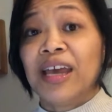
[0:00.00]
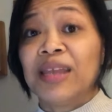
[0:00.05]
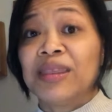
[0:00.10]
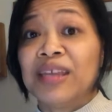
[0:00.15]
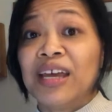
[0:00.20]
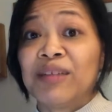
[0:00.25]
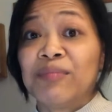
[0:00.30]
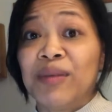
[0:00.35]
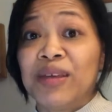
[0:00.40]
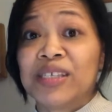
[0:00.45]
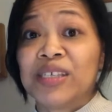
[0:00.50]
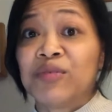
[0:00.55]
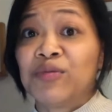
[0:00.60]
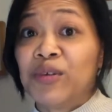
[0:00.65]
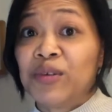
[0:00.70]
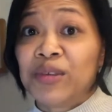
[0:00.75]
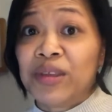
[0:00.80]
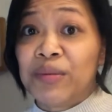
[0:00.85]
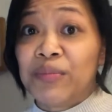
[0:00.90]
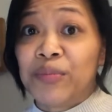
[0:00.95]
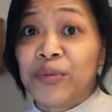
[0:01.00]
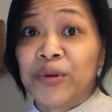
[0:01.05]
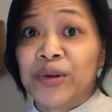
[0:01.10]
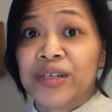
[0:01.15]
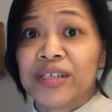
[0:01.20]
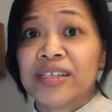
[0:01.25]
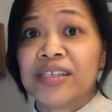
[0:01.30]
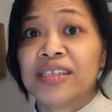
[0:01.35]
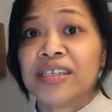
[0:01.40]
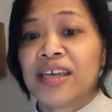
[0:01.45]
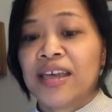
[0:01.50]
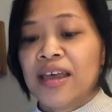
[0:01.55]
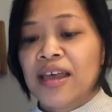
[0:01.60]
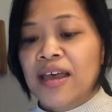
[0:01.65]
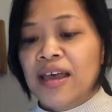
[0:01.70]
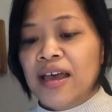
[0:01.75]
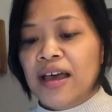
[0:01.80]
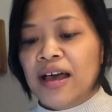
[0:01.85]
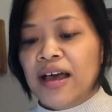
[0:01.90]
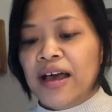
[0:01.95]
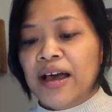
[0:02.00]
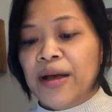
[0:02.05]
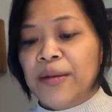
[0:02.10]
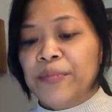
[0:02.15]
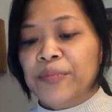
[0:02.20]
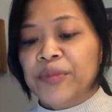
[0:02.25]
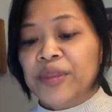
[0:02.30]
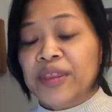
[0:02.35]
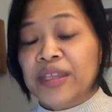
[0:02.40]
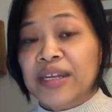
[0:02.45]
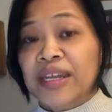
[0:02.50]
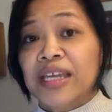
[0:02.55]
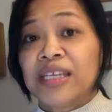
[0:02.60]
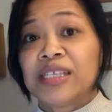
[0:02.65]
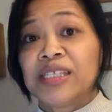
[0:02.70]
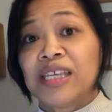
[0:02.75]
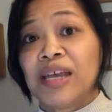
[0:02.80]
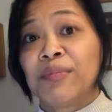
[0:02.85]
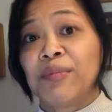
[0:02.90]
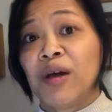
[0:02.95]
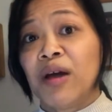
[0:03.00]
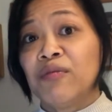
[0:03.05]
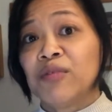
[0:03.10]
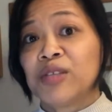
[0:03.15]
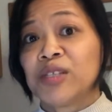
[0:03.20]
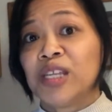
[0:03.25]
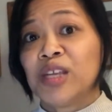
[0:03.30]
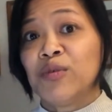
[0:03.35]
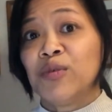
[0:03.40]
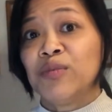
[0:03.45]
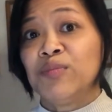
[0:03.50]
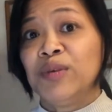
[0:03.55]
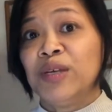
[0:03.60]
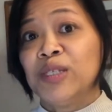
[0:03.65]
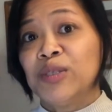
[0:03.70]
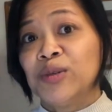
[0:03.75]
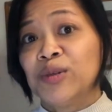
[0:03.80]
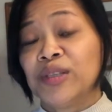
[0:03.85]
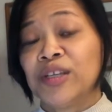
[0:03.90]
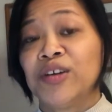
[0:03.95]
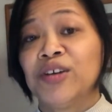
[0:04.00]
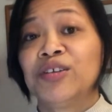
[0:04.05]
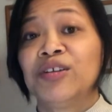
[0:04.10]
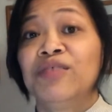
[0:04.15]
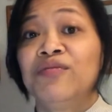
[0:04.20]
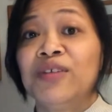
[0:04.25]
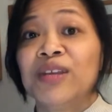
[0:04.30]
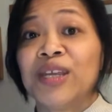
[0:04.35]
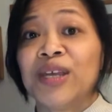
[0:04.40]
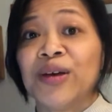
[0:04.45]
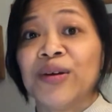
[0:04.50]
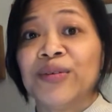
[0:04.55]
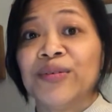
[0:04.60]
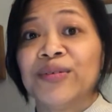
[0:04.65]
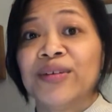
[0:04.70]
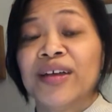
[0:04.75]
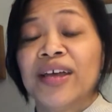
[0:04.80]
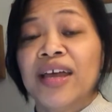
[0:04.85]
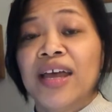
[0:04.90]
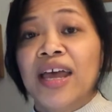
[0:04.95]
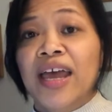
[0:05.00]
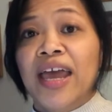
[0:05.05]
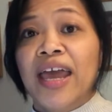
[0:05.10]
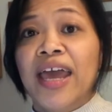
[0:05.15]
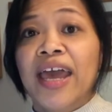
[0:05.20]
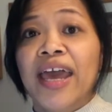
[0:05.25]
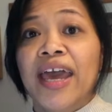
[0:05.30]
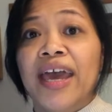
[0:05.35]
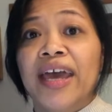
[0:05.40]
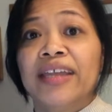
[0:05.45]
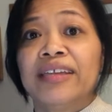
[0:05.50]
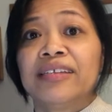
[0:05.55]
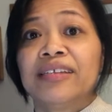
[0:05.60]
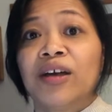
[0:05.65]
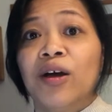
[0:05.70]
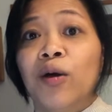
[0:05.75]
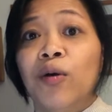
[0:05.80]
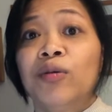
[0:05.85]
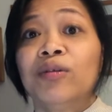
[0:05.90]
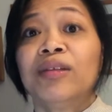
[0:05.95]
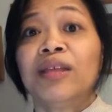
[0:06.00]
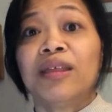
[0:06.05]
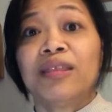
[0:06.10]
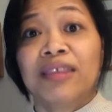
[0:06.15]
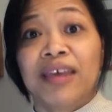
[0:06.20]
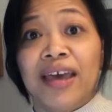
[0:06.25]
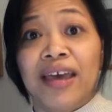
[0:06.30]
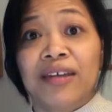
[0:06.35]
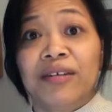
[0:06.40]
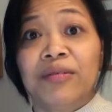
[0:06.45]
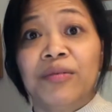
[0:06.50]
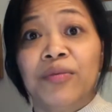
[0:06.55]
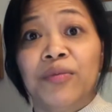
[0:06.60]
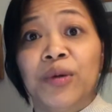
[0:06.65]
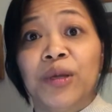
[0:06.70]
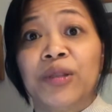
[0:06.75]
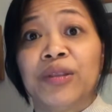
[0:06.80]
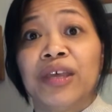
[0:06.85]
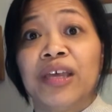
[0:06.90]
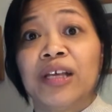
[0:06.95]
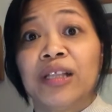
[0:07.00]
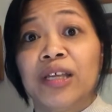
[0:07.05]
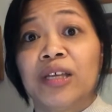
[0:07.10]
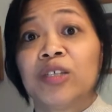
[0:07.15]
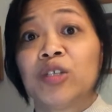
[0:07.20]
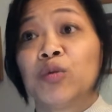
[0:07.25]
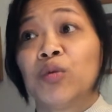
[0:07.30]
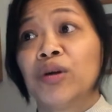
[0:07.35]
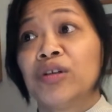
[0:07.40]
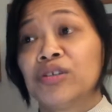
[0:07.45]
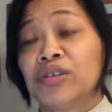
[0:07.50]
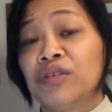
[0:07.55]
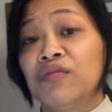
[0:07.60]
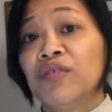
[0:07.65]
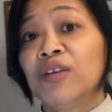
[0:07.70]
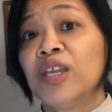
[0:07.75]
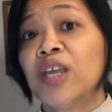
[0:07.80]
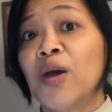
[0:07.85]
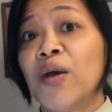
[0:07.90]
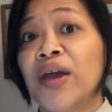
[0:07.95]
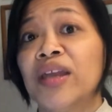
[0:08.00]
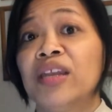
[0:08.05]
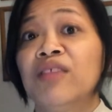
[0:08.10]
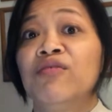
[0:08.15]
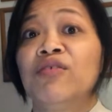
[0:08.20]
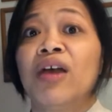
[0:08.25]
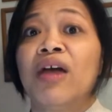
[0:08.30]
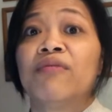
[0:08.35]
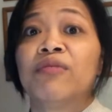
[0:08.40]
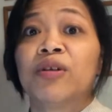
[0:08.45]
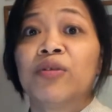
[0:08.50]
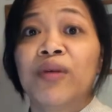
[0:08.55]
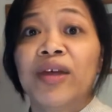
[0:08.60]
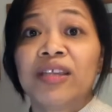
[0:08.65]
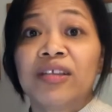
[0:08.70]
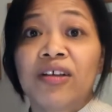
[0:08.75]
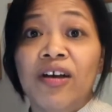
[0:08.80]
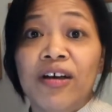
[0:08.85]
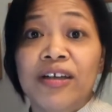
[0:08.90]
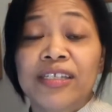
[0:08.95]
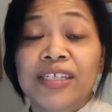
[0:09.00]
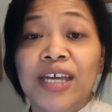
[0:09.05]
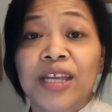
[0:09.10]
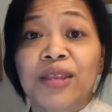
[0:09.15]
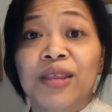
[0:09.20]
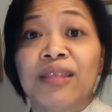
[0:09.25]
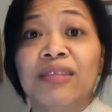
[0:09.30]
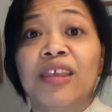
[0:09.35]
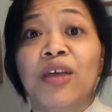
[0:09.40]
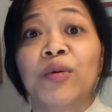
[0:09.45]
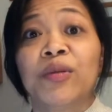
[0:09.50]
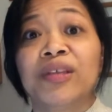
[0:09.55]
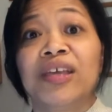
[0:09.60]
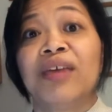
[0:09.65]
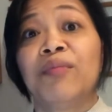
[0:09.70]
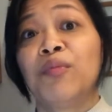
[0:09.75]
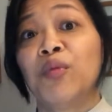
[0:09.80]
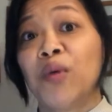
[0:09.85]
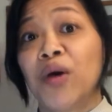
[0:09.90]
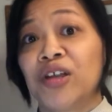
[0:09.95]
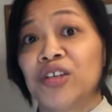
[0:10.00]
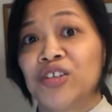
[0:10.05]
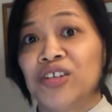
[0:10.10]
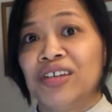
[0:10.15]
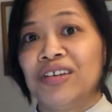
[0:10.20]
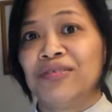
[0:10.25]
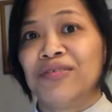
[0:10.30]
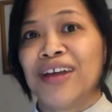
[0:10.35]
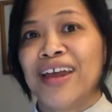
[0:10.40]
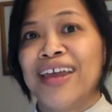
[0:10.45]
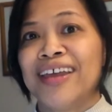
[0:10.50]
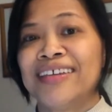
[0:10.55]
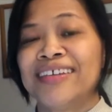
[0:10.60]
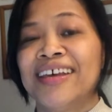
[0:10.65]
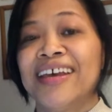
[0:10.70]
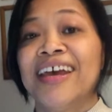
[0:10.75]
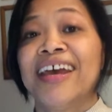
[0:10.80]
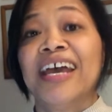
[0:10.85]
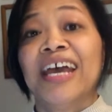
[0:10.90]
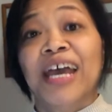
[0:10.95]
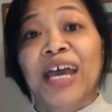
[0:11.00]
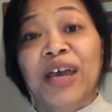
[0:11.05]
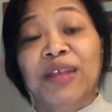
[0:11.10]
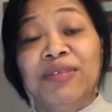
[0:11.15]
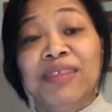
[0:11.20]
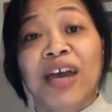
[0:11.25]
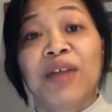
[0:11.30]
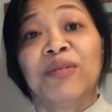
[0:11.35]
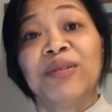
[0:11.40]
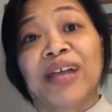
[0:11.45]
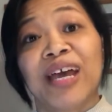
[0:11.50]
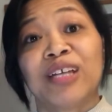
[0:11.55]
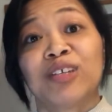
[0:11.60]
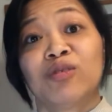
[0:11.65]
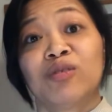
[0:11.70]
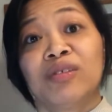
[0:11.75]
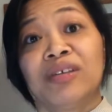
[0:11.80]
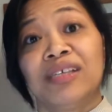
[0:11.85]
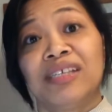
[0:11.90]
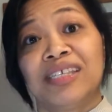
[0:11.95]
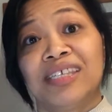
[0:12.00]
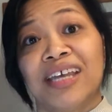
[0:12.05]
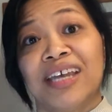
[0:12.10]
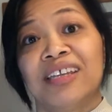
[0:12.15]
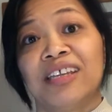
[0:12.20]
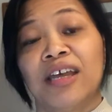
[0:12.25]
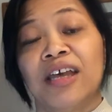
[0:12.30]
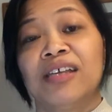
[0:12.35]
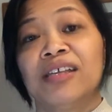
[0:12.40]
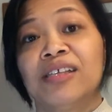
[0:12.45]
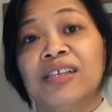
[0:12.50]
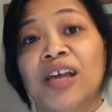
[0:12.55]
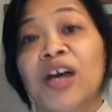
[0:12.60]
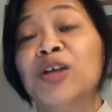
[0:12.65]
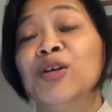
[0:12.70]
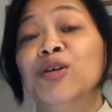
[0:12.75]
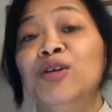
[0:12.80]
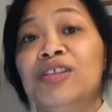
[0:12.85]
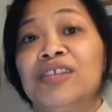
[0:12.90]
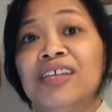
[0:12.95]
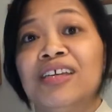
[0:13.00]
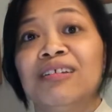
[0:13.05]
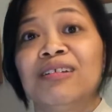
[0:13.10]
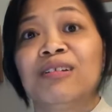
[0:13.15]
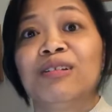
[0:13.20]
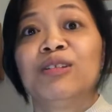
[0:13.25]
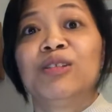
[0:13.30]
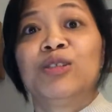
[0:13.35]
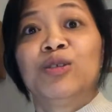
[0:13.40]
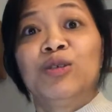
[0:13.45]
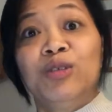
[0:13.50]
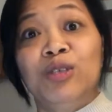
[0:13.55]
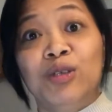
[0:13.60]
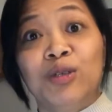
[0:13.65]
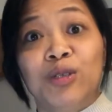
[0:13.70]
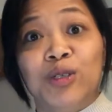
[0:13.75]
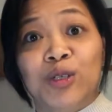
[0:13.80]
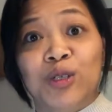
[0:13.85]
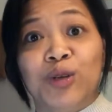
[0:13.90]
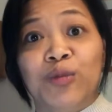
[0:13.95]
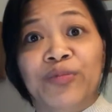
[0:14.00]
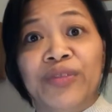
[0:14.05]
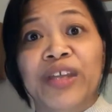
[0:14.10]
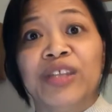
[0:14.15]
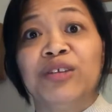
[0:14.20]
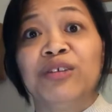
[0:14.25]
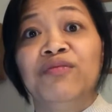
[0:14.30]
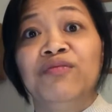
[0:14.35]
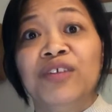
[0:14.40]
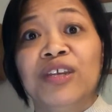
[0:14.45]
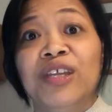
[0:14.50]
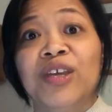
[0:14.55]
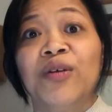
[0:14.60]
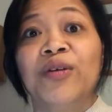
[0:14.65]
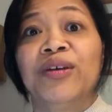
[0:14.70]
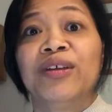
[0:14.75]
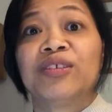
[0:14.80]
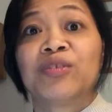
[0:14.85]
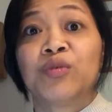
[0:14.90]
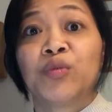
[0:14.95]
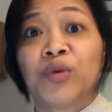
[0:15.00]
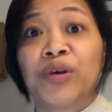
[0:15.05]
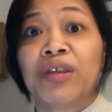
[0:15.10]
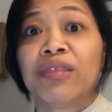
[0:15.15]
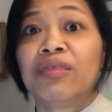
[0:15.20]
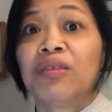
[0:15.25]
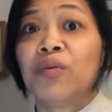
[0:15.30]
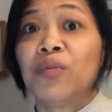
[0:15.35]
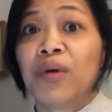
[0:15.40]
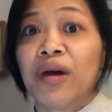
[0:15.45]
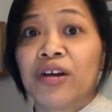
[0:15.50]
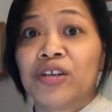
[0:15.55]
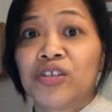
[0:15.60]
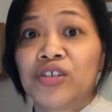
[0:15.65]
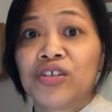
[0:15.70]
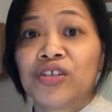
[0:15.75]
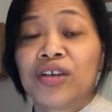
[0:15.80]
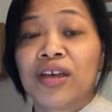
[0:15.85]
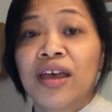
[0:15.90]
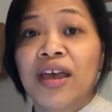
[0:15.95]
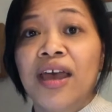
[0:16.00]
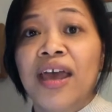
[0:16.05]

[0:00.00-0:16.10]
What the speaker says: and that makes it really important, the next step obviously would be to click on your video. And only then will they click to watch your video, and if you have a great content, then they will keep watching, right? And that will actually send us a good signal to YouTube that your video is worth the watch.